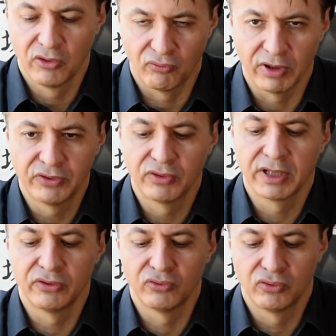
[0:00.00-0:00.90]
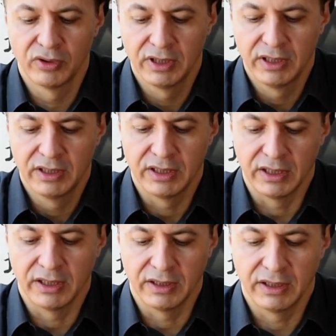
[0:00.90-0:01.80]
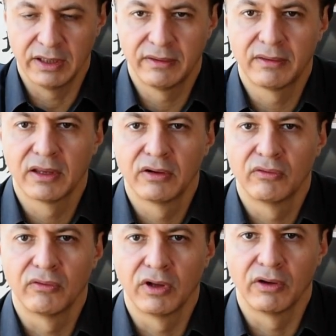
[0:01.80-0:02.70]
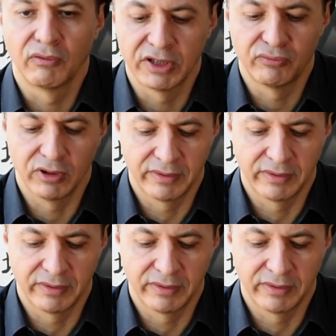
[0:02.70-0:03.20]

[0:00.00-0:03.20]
what you can do is what will